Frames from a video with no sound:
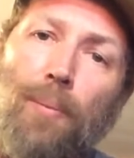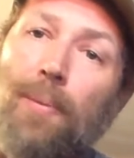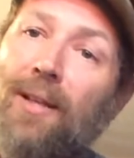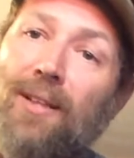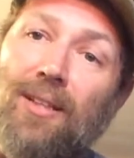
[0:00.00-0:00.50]

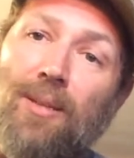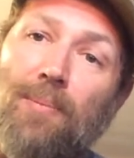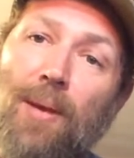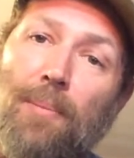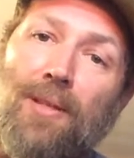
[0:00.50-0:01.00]
But I'm going to
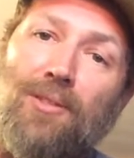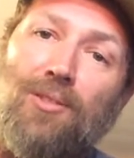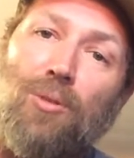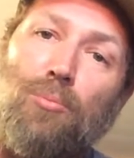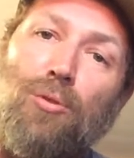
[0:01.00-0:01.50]
keep that bass
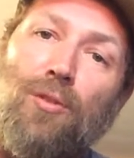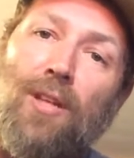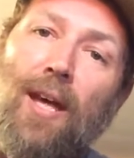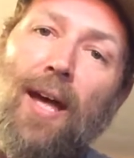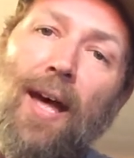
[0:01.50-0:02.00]
note
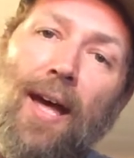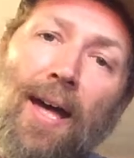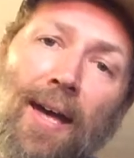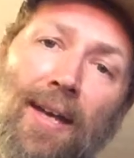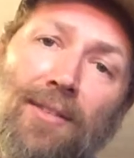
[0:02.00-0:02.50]
moving.
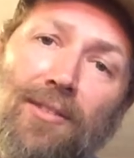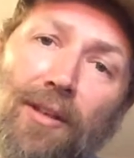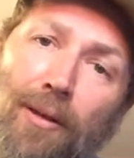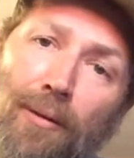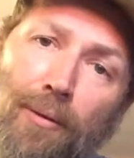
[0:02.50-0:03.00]
I
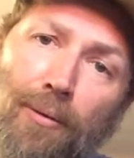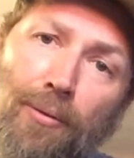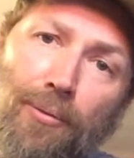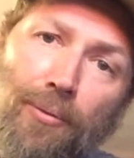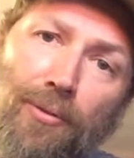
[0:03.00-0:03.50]

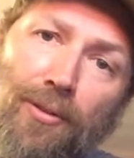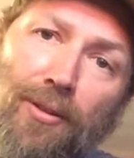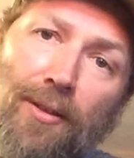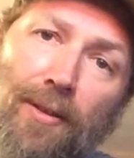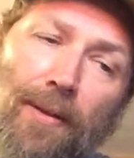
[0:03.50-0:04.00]

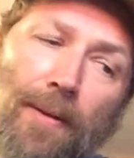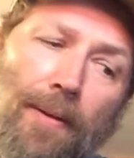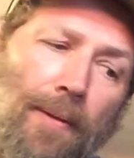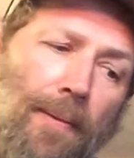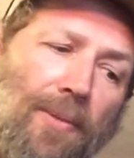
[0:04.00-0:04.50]

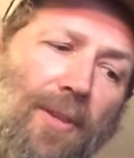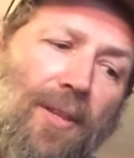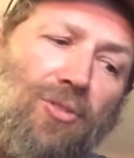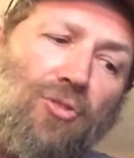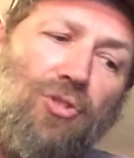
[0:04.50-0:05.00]
don't.
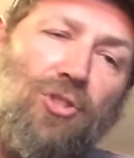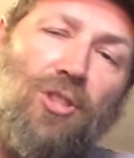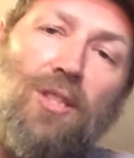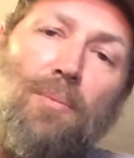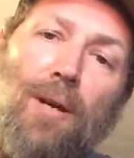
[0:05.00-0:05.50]

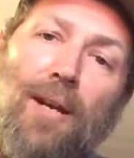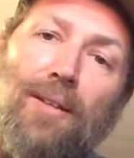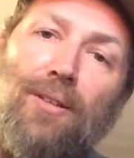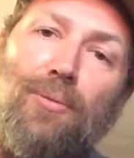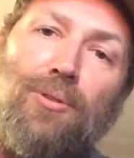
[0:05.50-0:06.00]
G
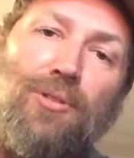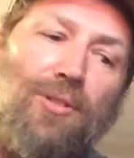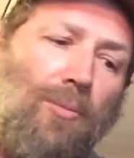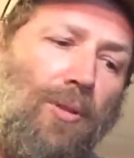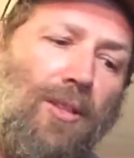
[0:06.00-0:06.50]
minor, which is
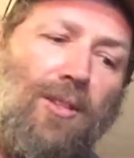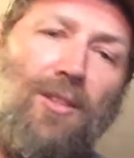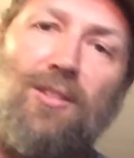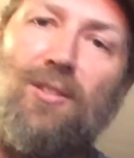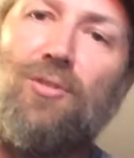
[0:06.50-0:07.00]
going to be like
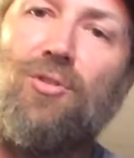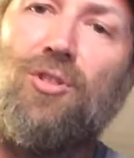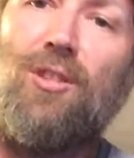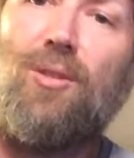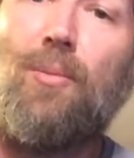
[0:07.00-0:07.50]
this. Here's
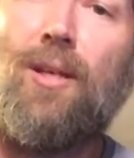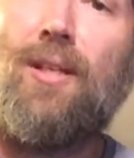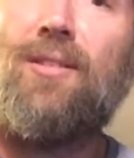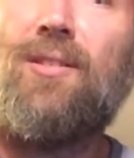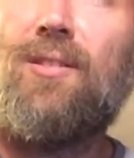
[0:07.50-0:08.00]
G in the
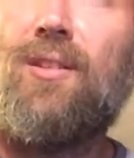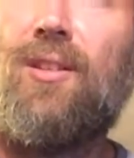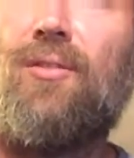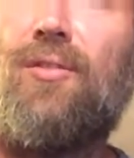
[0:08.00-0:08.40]
bass on the